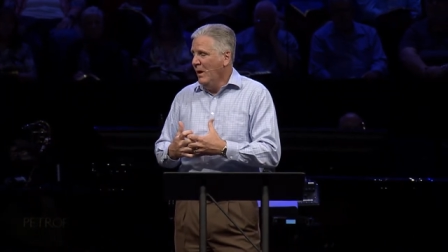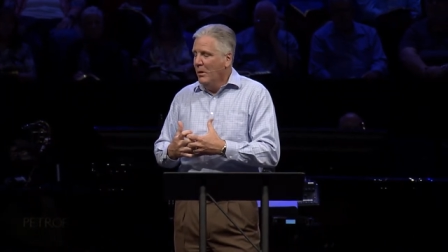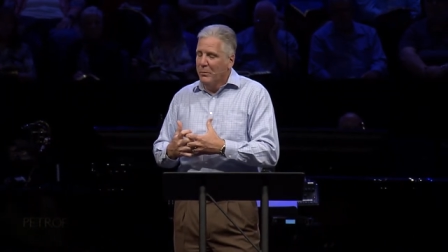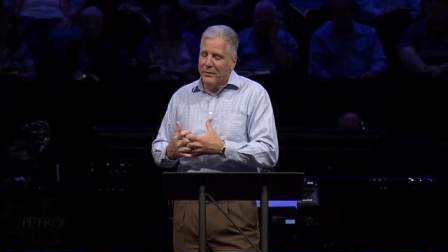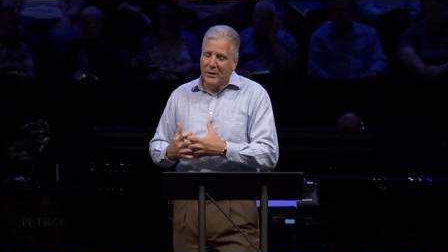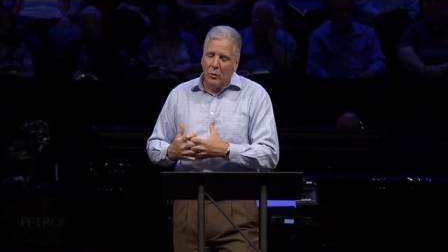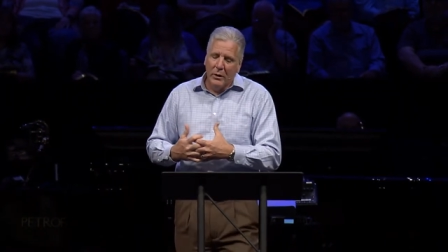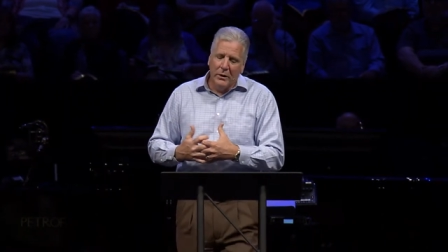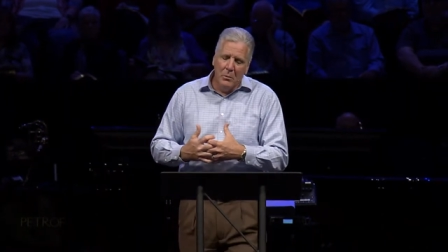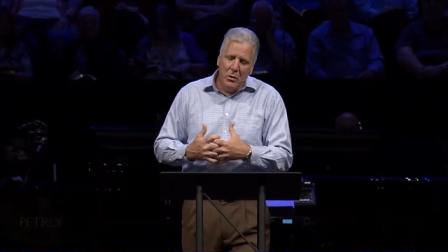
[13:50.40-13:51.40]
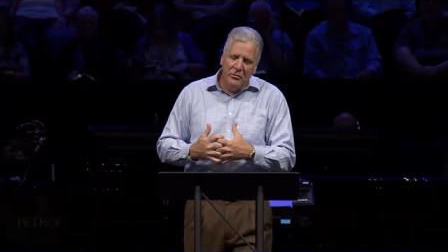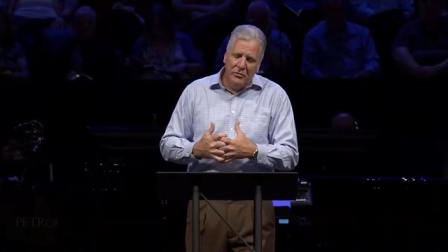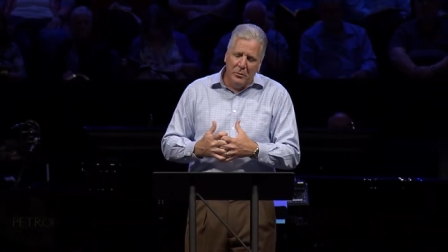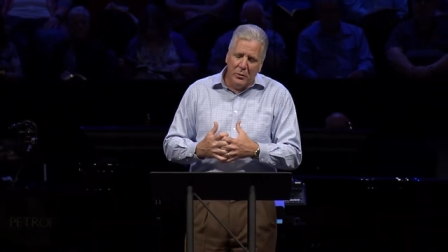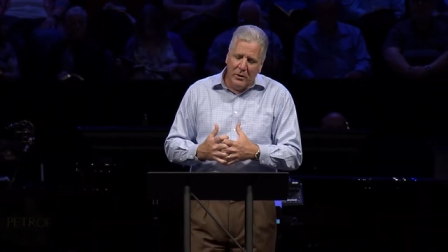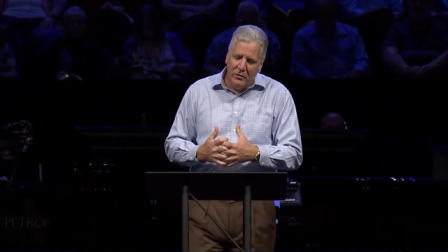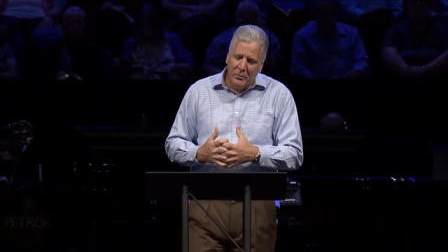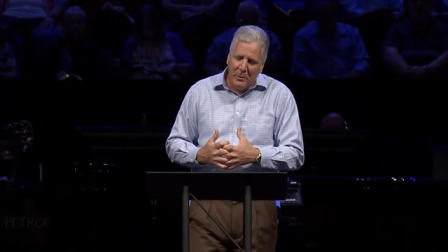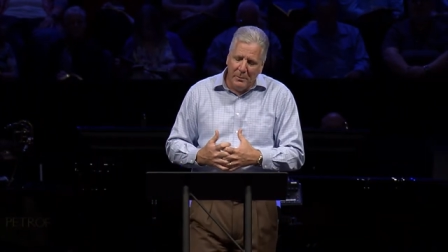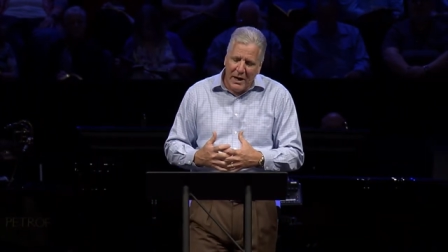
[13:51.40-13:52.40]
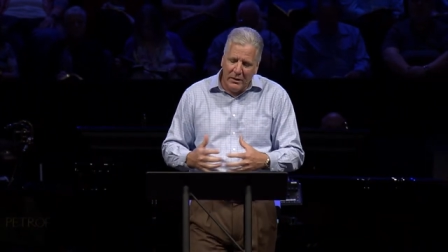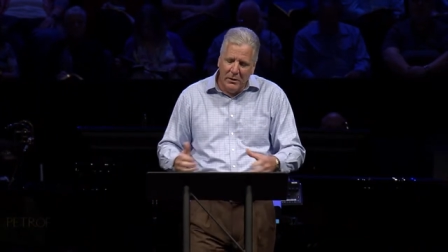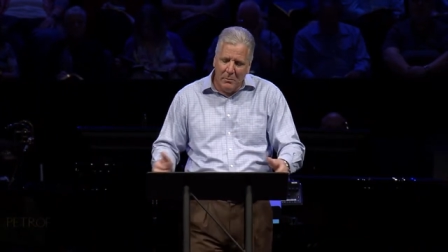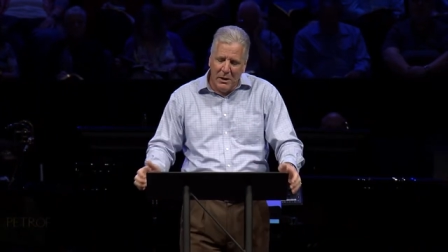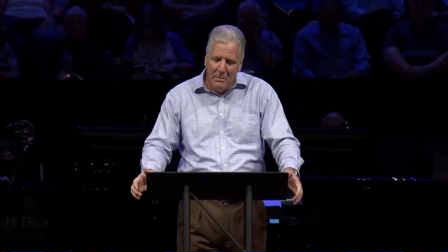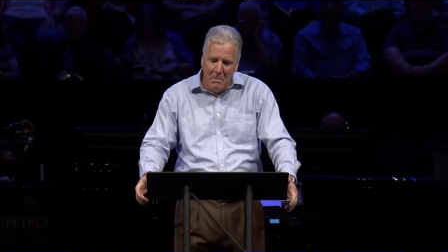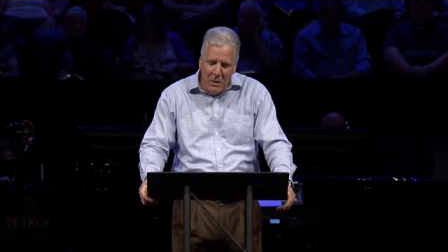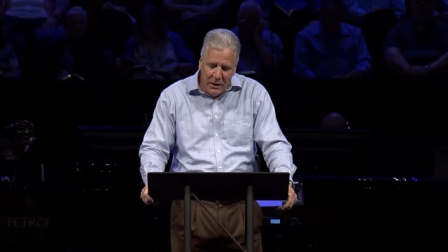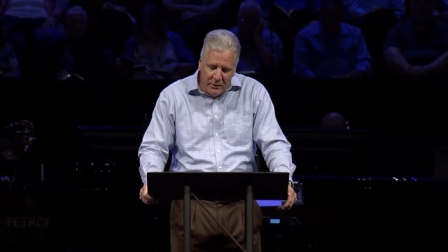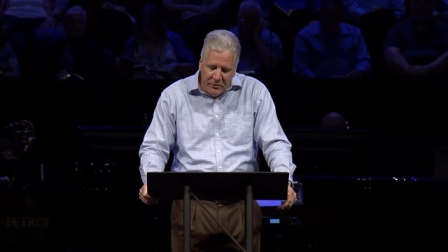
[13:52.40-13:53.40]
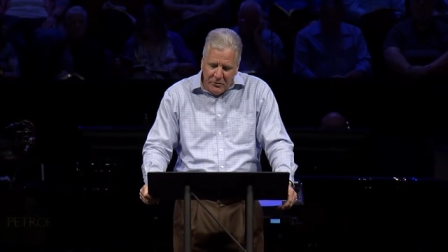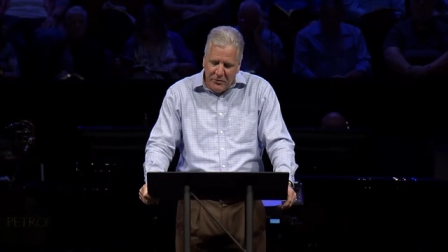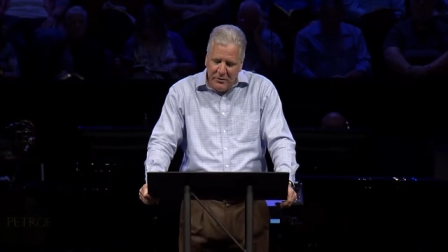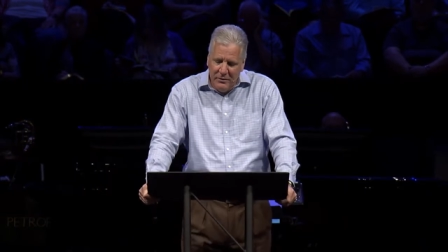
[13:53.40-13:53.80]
But that quick emergency prayer has been backed up by months